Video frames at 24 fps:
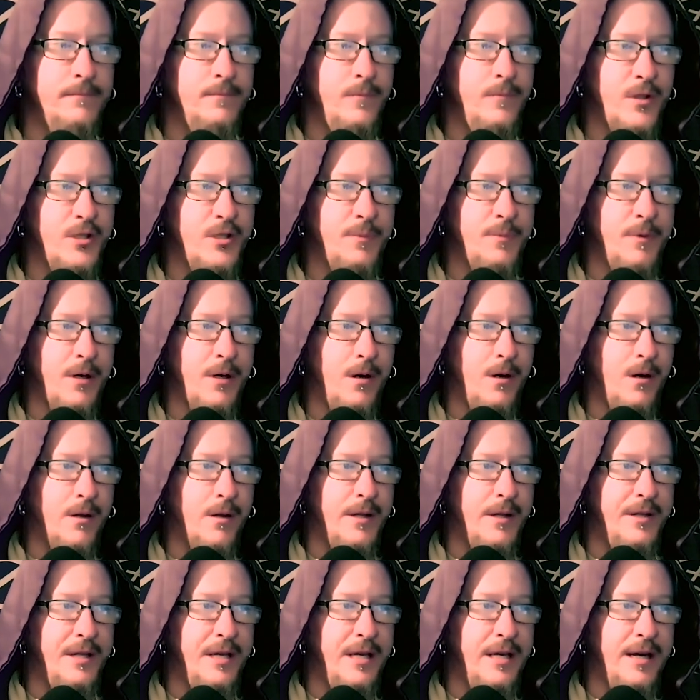
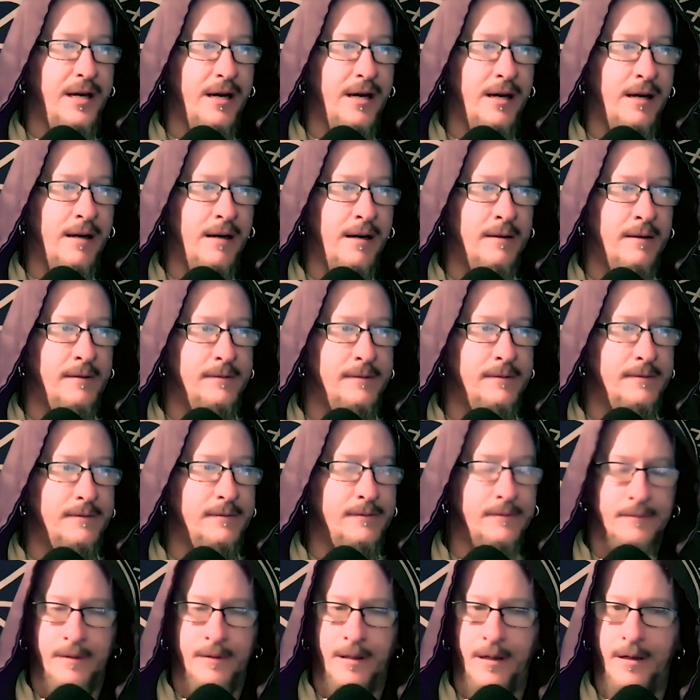whatchamacallit, the, uh,
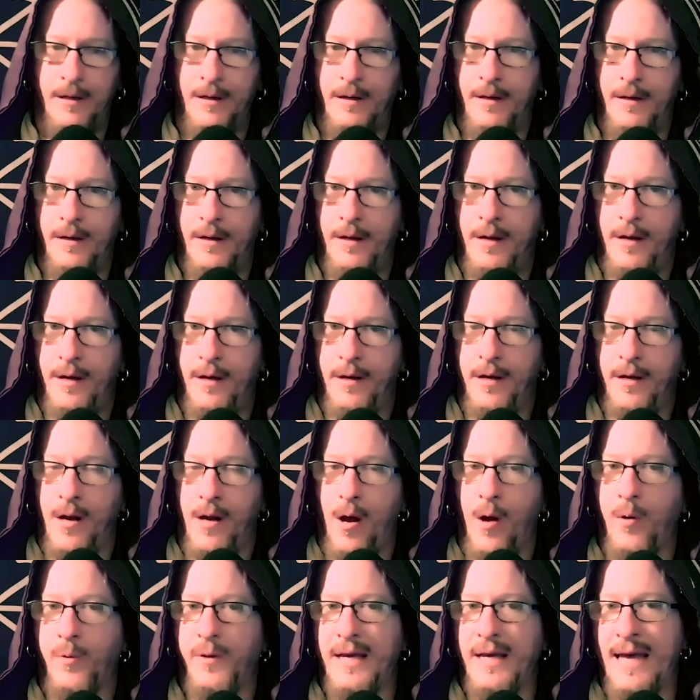you
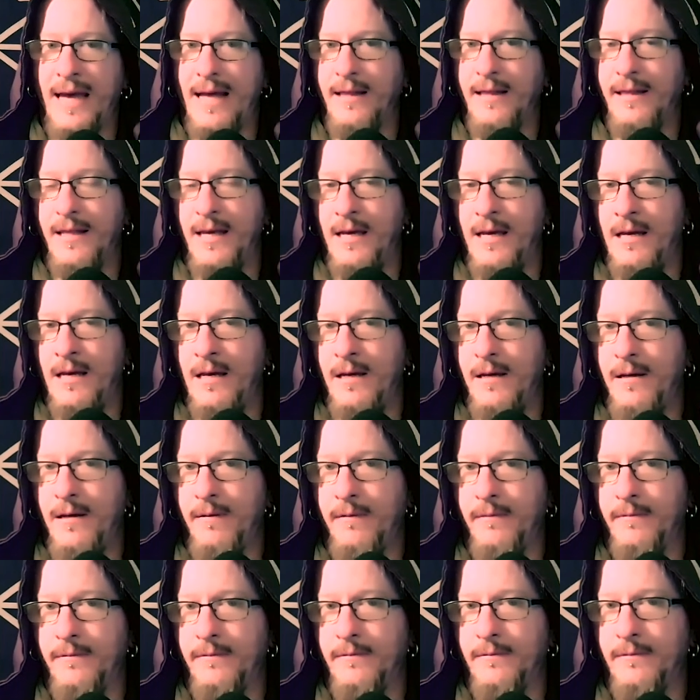not only get the,
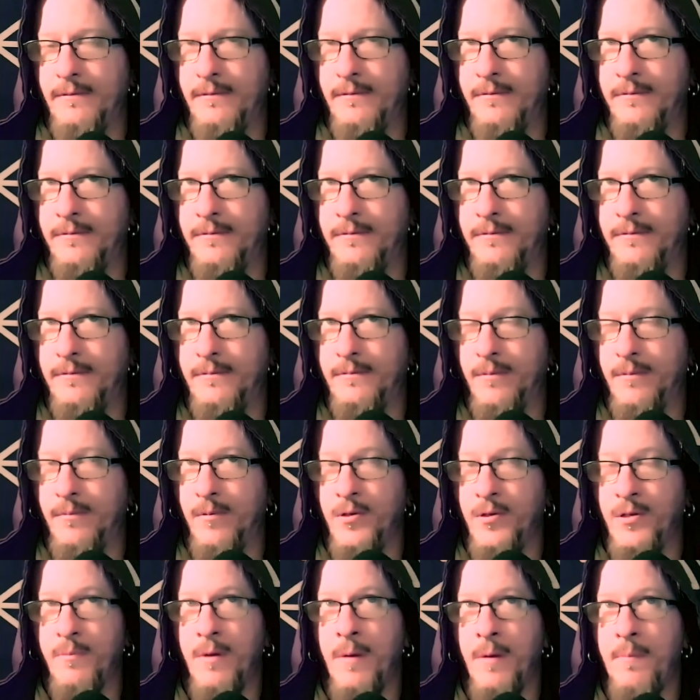
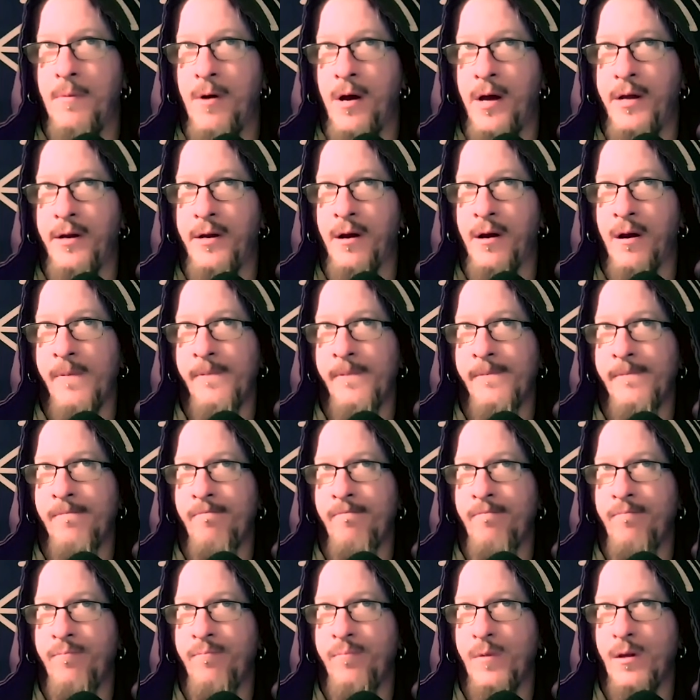losing my mind here,
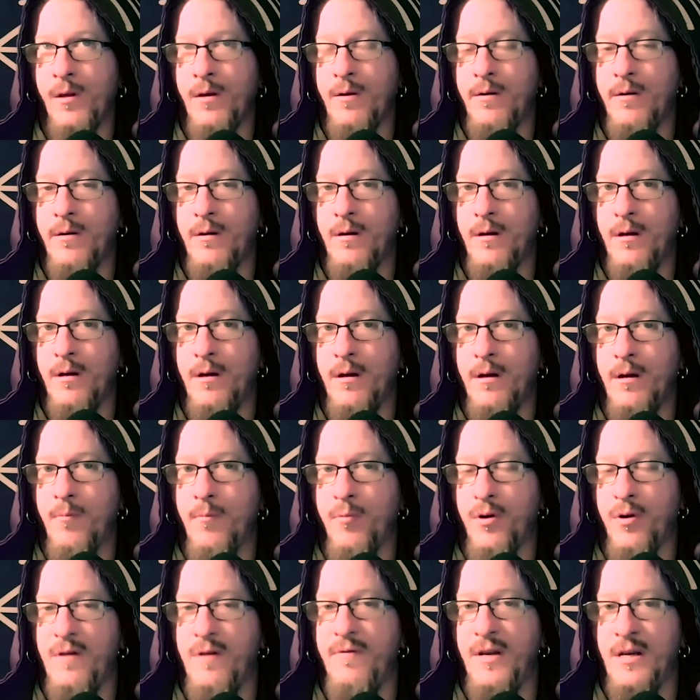
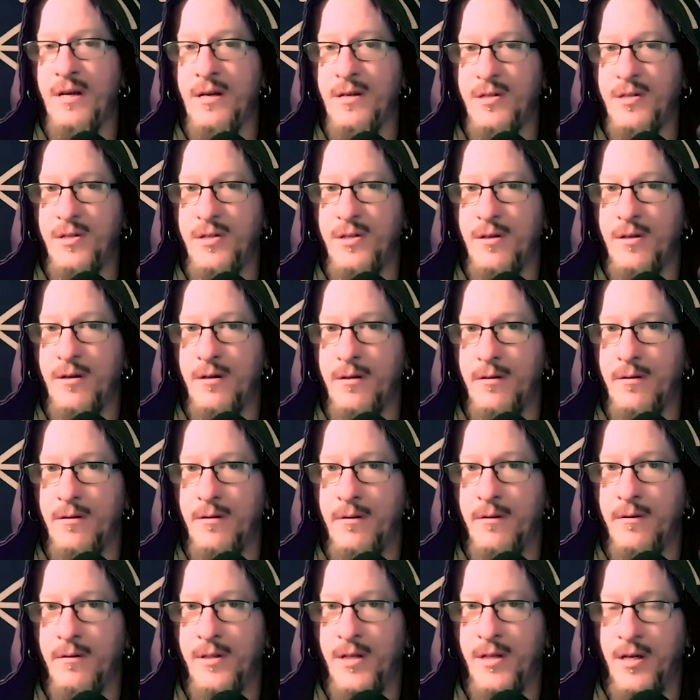previous
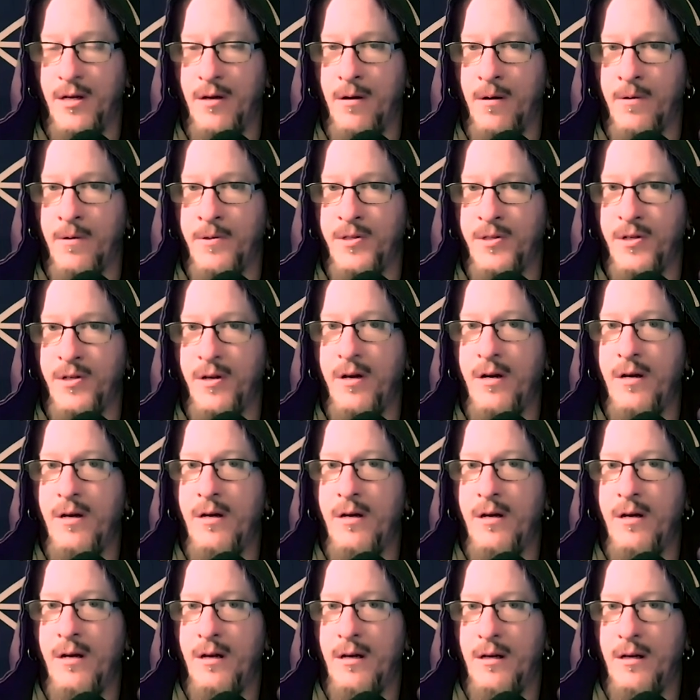tiers
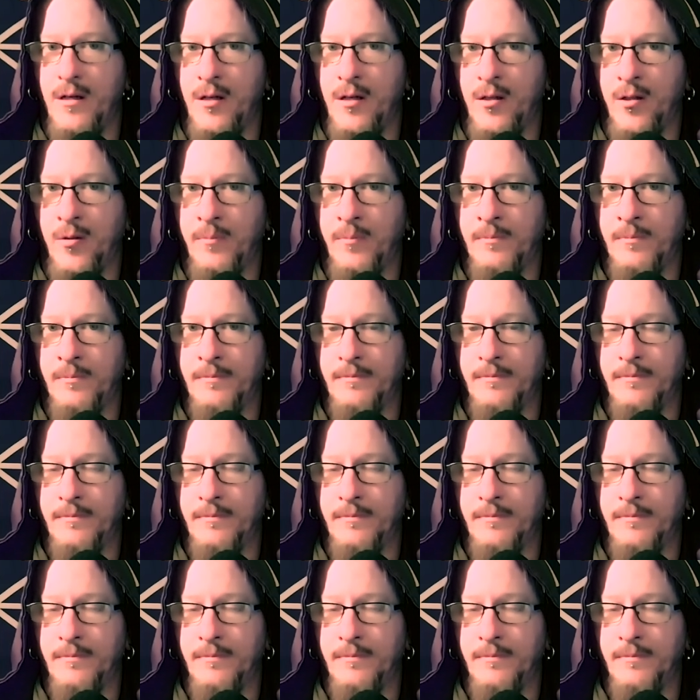um,